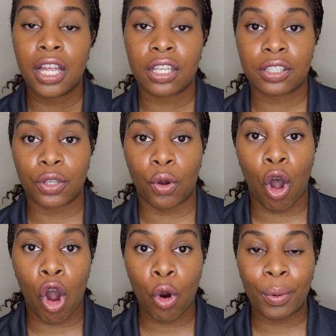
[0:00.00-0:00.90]
So
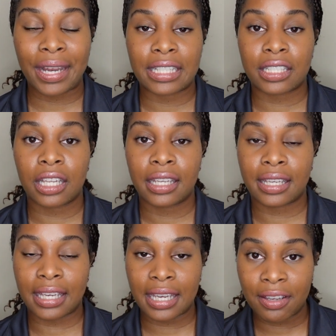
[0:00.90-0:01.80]
always
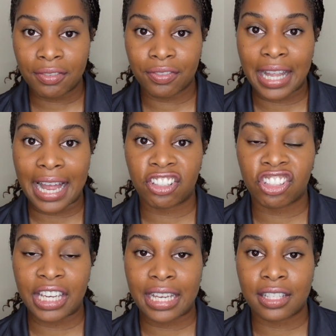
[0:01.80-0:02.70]
give that
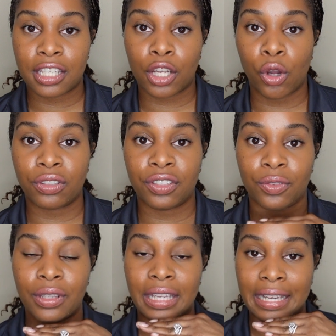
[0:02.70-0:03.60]
chance to go
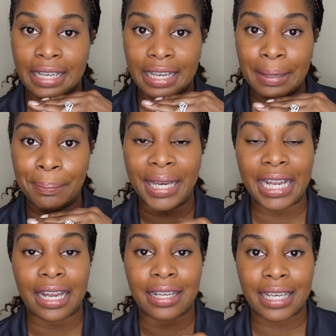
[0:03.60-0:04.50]
to the
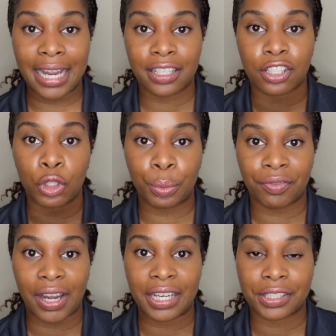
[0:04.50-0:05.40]
immediate next
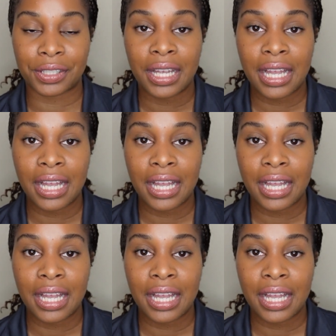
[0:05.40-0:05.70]
supervisor